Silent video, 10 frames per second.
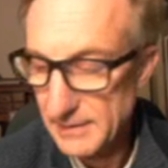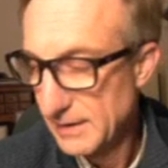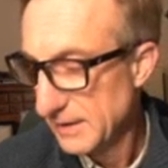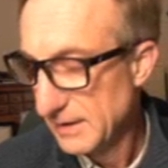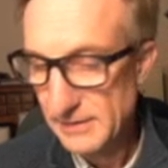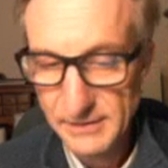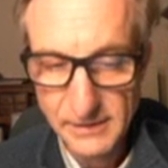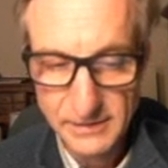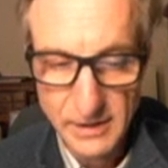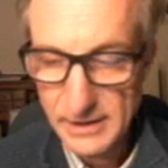This is
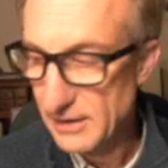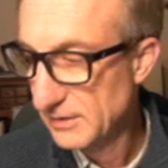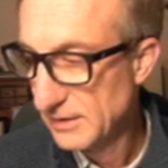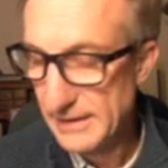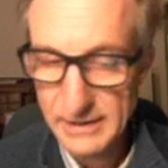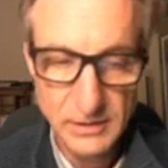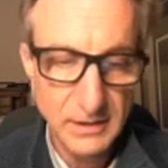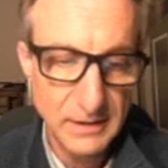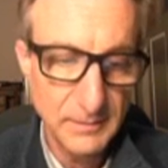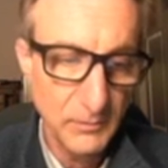not unlike
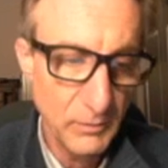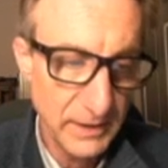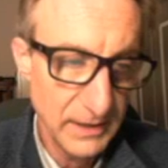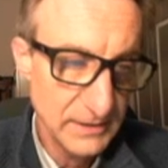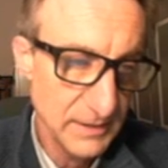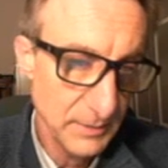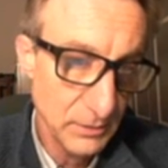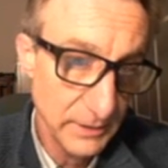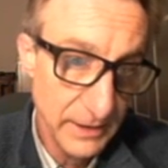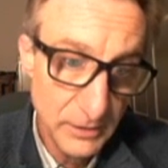what a typical
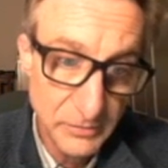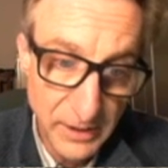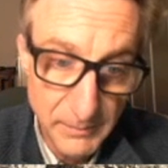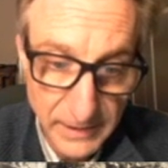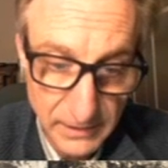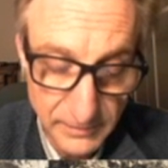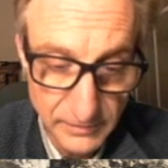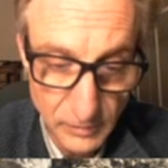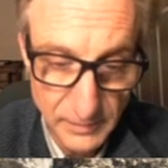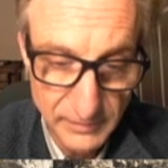hairdryer might consume
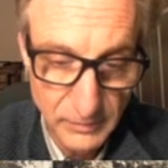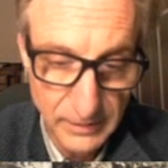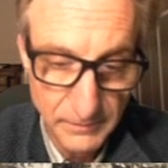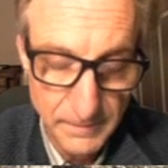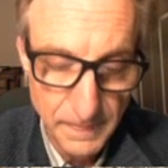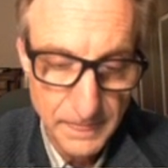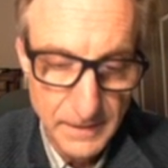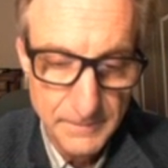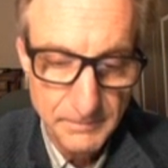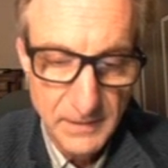as well.
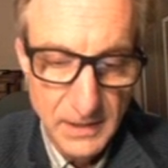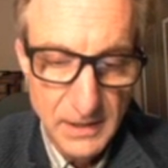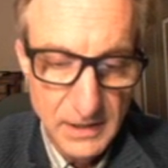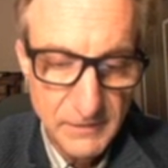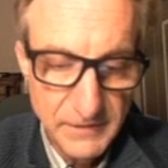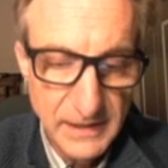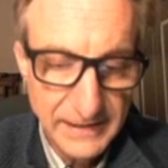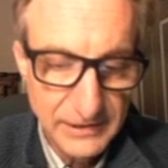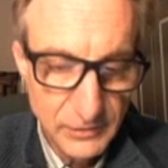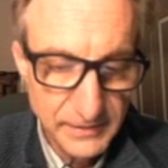If the
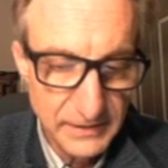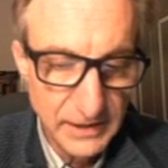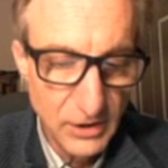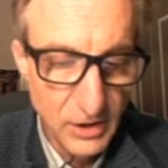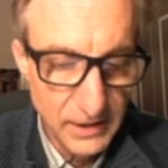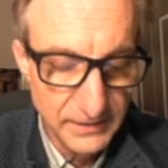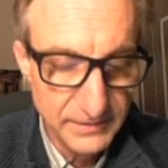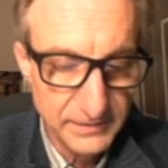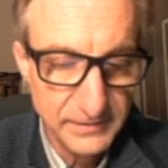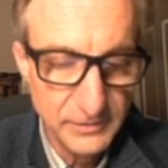electricity
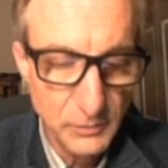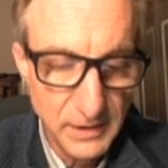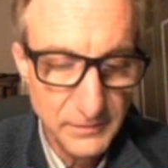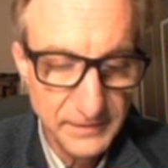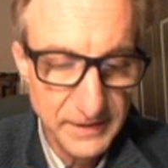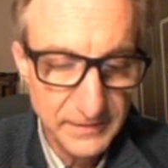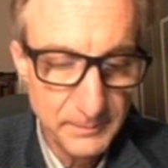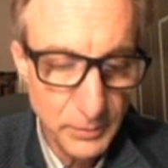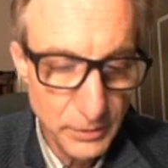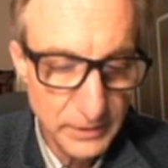costs 12 cents
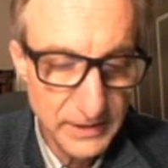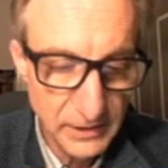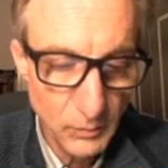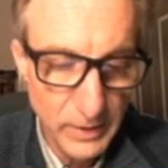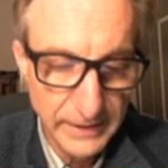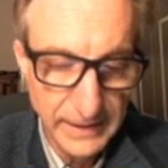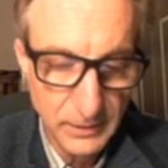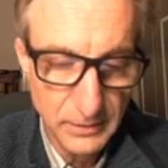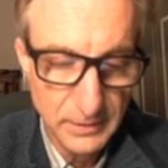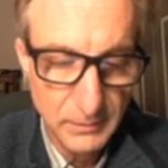per kilowatt hour,
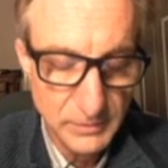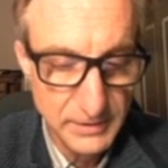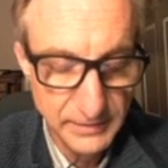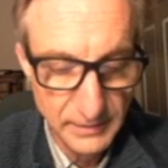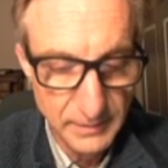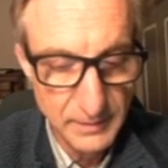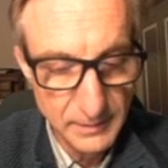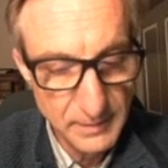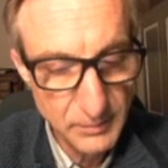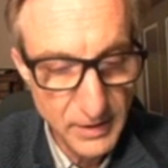which is an
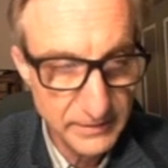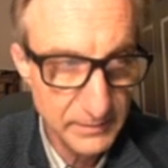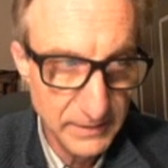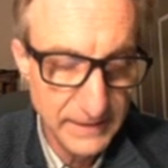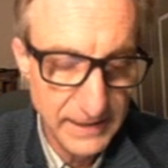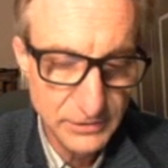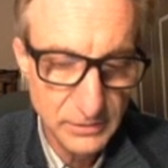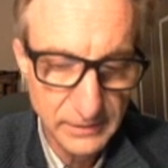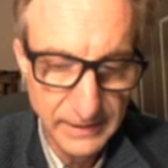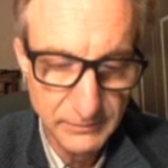approximate national
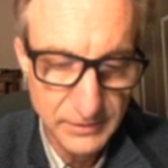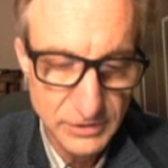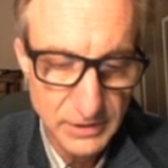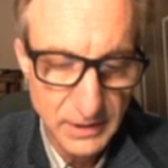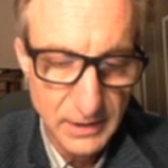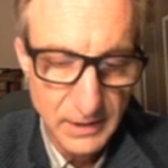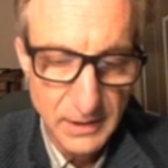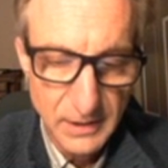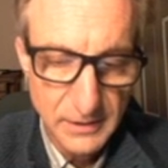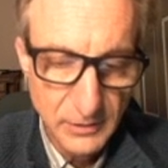average,
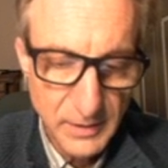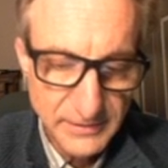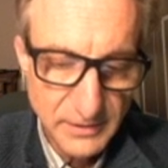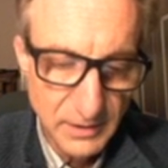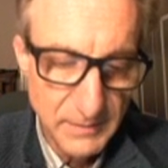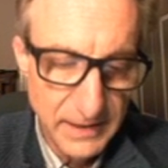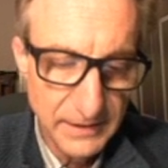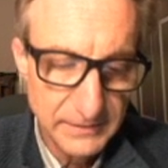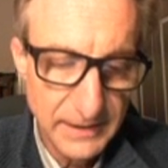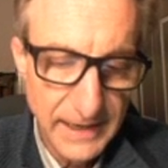the question can be asked,
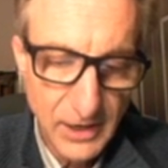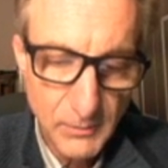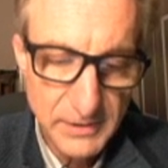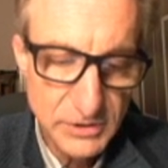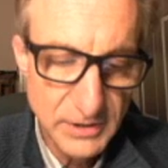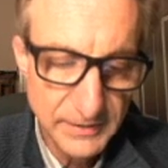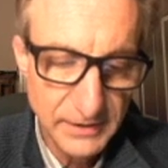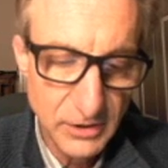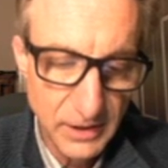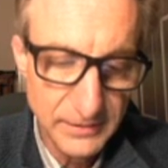how much does it
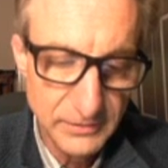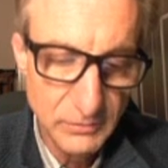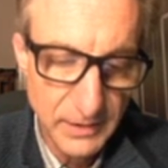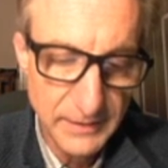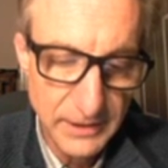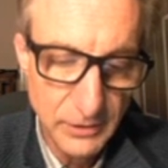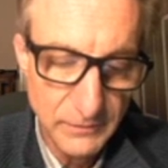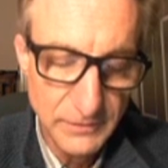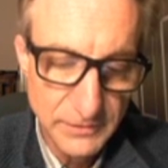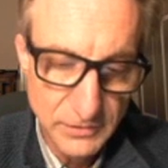cost to run the heater for
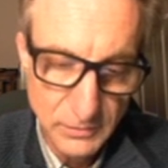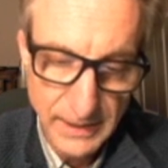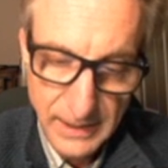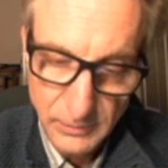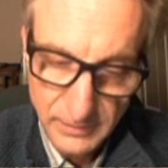2 hours?